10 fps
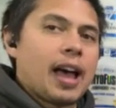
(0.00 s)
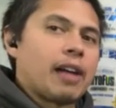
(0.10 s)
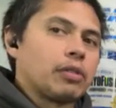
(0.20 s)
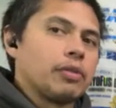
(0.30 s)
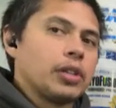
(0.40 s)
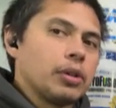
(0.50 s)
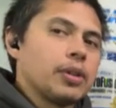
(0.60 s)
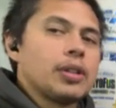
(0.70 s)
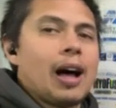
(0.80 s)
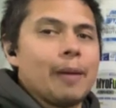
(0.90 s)
I've
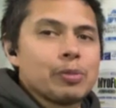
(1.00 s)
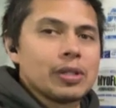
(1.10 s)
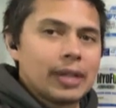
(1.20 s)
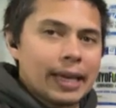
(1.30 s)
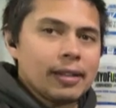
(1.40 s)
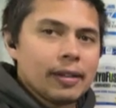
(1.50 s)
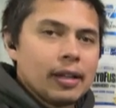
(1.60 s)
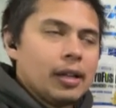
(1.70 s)
reviewed up to date.